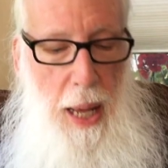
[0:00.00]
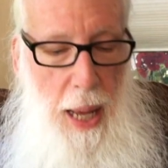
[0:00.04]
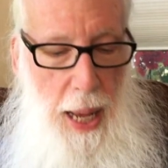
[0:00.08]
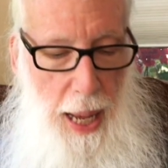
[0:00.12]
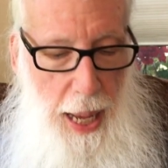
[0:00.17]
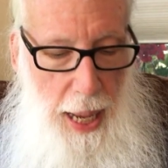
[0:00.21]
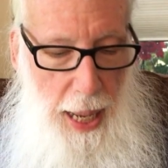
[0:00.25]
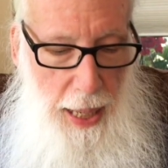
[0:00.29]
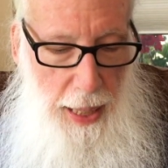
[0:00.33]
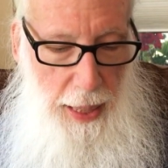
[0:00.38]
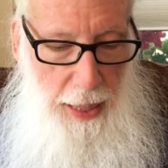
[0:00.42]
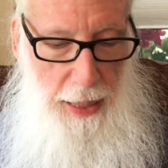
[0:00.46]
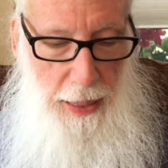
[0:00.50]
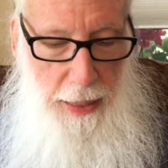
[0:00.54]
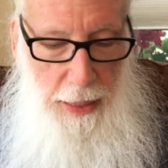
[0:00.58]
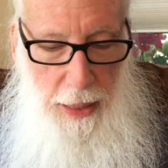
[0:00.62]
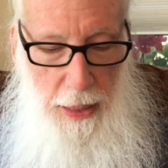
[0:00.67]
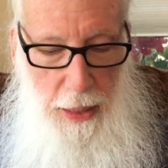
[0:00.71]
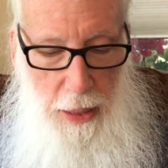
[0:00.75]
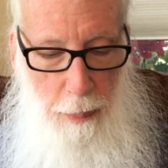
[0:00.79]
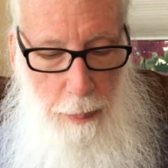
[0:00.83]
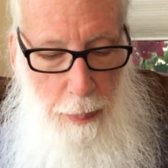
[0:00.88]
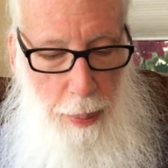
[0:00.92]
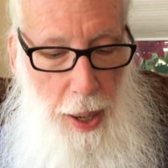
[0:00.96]
And this
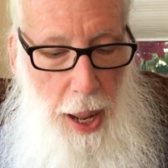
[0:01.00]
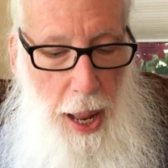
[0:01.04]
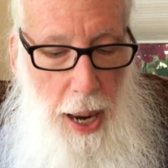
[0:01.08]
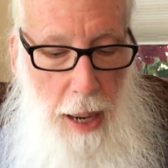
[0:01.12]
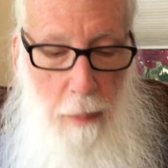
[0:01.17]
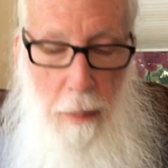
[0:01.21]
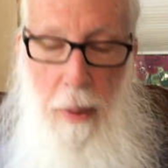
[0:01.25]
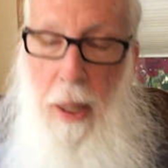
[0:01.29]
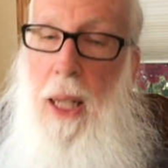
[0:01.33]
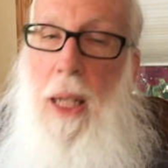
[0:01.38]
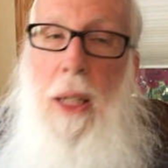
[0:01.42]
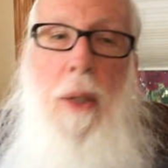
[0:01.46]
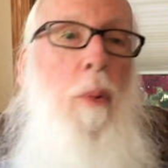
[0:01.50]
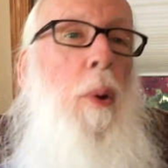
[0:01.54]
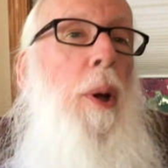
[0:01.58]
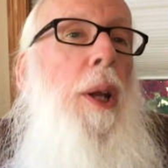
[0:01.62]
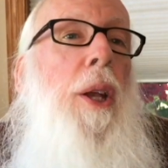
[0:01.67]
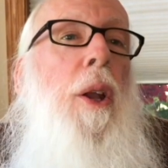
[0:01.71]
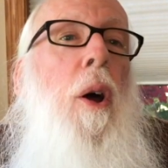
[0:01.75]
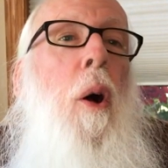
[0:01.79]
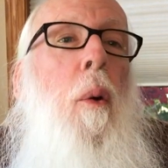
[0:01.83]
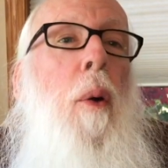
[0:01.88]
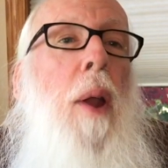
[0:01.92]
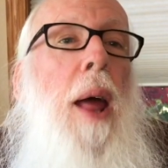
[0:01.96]
is the problem with this. We
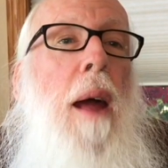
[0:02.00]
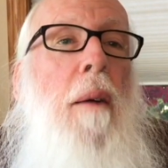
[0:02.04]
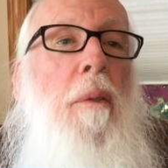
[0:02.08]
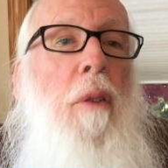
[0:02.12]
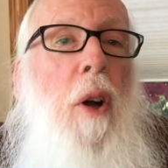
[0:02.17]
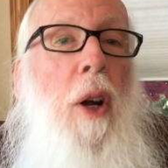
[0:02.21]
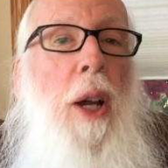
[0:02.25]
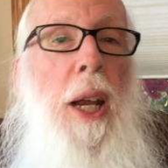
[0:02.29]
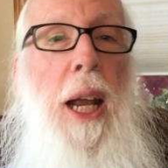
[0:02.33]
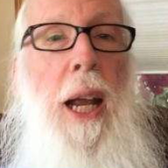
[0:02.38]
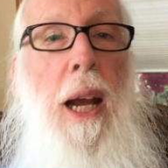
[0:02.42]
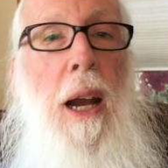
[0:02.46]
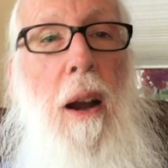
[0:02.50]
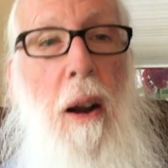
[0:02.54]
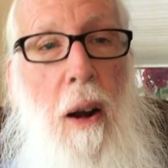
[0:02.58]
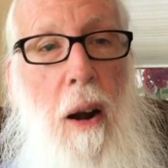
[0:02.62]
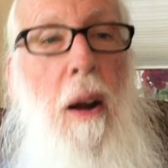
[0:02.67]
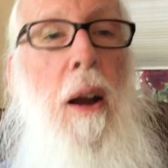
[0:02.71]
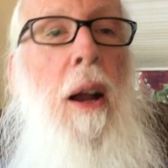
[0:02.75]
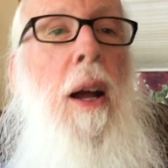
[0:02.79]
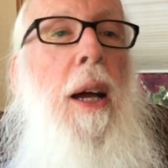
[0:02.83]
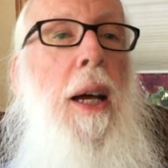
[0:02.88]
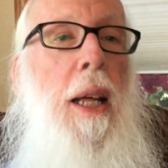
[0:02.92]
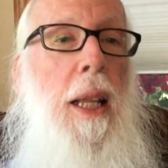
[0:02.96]
don't ever
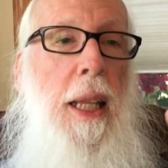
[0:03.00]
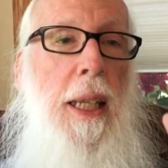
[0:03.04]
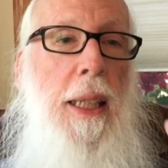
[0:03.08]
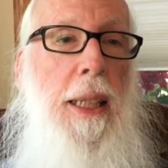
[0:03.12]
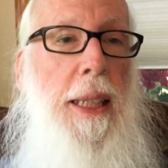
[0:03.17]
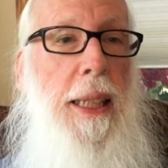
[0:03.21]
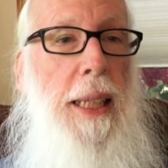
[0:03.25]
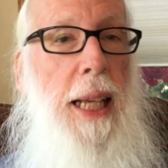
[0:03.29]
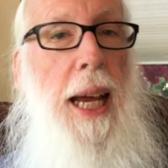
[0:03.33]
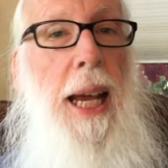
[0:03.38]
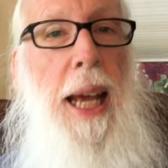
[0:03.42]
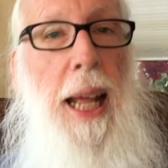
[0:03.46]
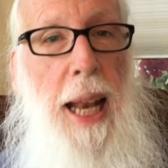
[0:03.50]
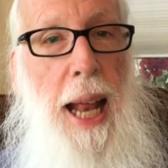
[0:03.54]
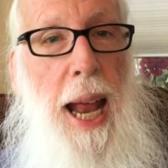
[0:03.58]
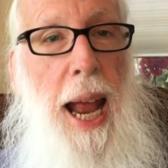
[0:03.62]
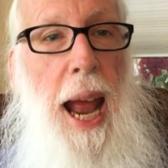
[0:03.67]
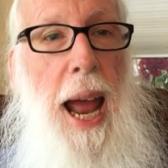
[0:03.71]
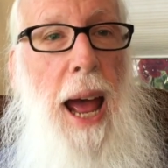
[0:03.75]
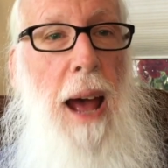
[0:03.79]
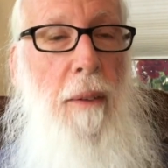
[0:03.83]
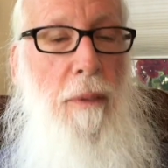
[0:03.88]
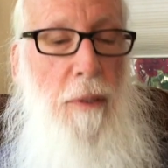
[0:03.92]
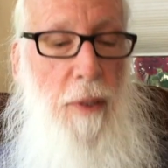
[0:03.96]
hear the second
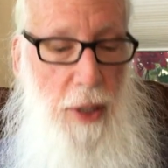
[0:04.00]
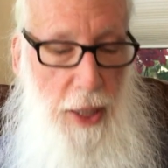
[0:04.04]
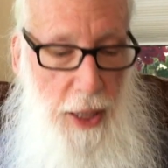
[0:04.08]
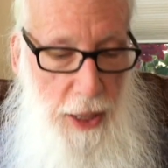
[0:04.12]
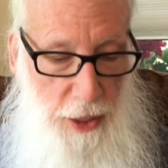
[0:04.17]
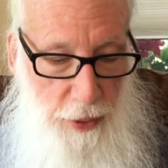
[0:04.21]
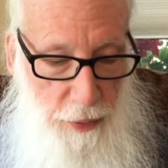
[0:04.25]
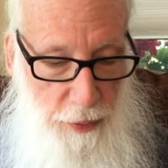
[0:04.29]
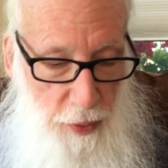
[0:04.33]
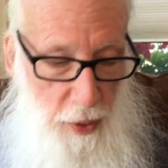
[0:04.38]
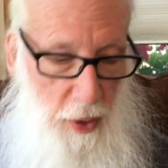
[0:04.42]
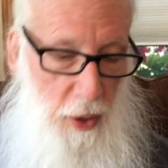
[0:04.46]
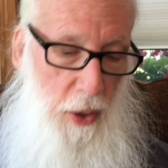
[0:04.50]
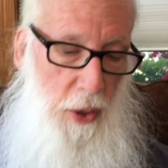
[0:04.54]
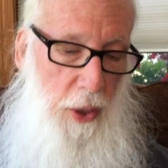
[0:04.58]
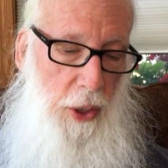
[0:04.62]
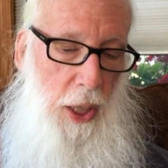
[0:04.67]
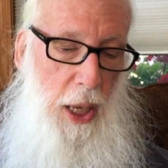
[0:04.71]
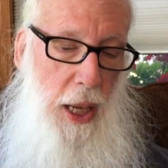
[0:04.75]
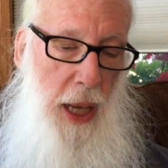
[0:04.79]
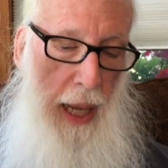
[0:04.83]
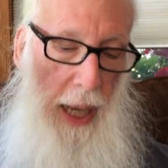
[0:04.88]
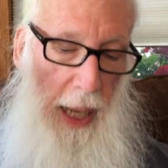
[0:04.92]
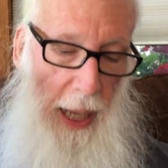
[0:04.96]
half of this
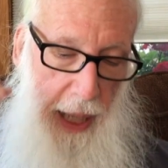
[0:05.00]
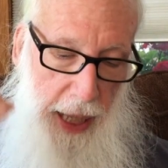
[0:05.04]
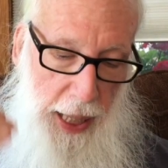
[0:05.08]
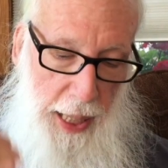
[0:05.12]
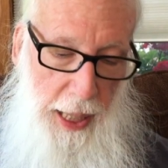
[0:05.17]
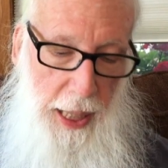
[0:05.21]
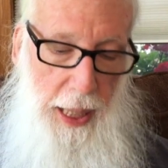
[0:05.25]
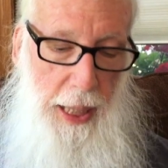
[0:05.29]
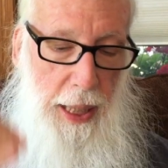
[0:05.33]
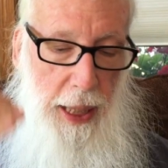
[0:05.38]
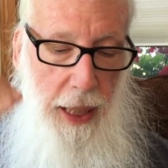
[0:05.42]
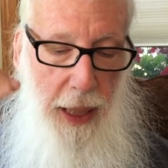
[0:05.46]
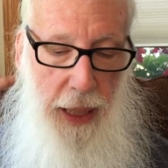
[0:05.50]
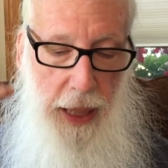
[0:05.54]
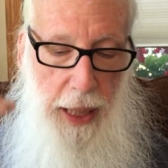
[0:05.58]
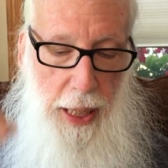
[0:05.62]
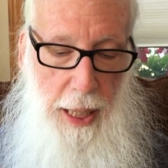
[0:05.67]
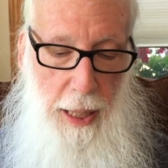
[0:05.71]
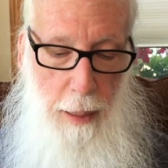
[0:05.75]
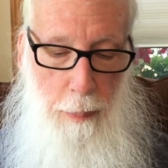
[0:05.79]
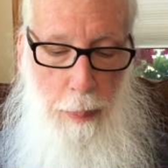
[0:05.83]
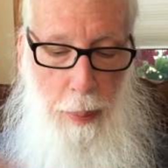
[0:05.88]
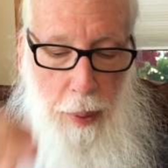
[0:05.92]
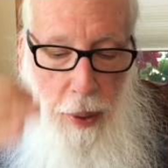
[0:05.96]
verse. He that
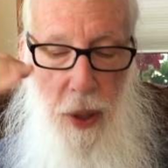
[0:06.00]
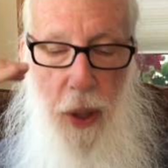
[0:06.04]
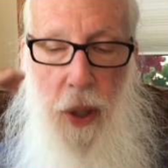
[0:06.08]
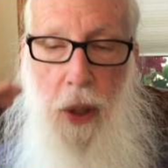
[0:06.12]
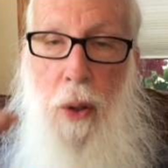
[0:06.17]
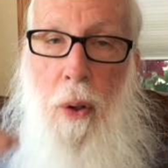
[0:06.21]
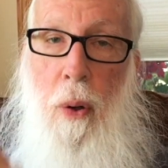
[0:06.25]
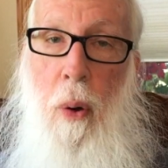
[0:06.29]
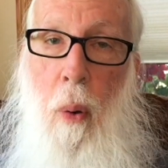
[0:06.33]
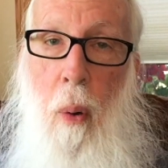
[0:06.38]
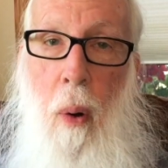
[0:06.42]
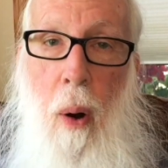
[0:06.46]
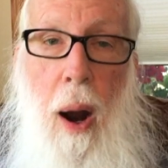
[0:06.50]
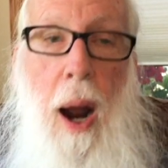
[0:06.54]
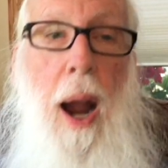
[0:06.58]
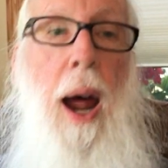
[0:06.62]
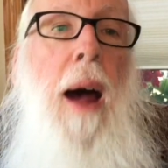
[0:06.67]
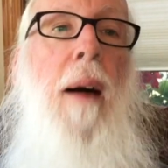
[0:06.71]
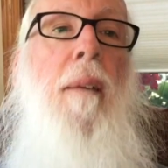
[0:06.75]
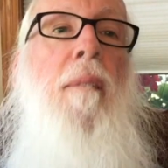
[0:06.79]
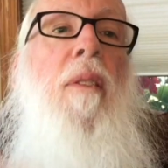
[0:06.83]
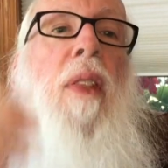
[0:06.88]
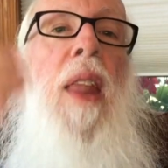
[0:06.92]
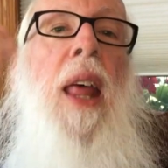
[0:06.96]
keepeth the
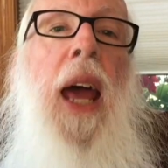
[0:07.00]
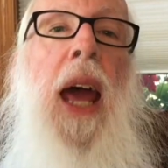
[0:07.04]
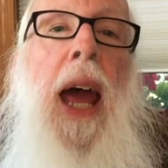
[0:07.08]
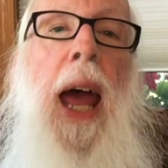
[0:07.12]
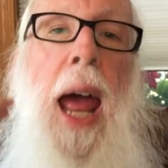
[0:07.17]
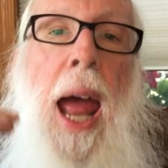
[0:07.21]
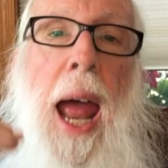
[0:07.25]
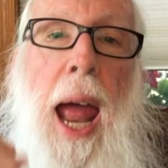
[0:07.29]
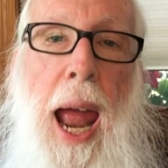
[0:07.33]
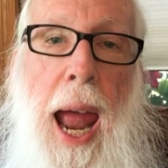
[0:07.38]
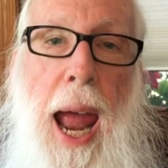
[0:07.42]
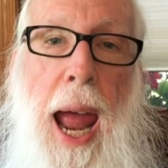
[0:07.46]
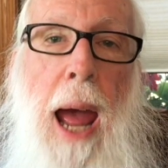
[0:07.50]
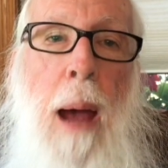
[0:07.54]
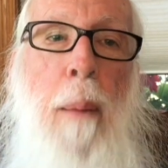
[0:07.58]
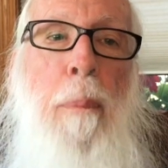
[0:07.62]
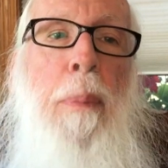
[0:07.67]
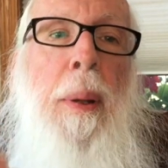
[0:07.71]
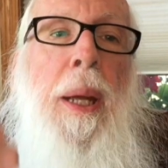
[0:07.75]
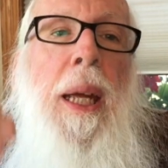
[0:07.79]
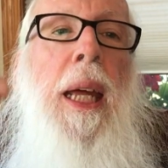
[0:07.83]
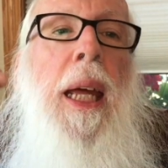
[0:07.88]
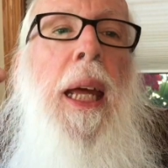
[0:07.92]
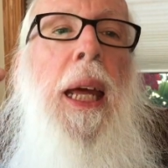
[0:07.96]
Torah,
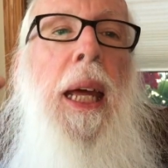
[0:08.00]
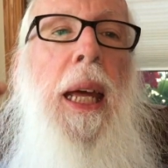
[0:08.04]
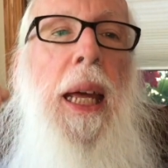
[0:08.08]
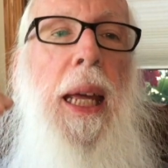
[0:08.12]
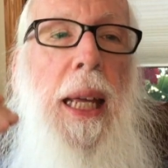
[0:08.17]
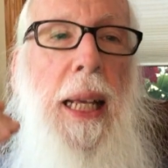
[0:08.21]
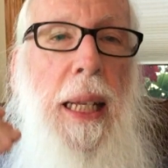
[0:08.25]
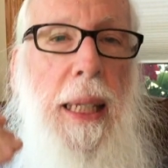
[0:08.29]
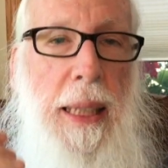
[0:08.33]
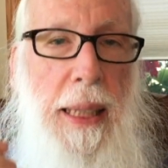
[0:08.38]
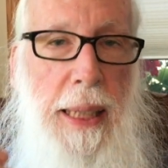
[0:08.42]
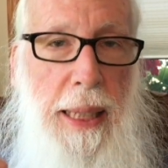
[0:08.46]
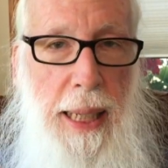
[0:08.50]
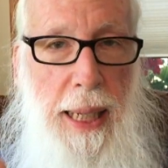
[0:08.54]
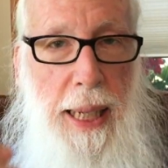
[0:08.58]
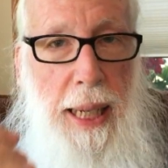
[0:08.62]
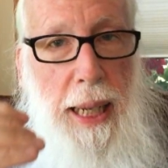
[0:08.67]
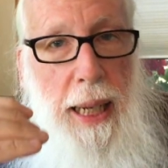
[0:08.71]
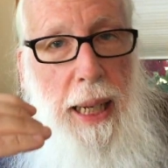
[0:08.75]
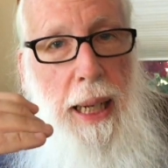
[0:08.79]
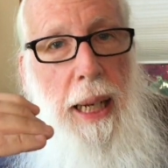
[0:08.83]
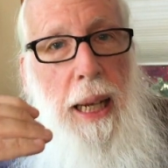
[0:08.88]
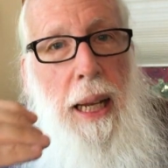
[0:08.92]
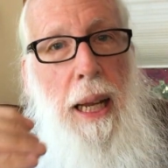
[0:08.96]
happy is
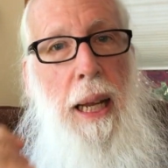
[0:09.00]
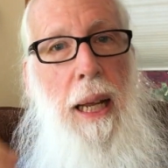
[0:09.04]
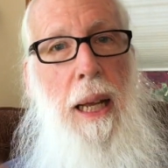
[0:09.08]
he.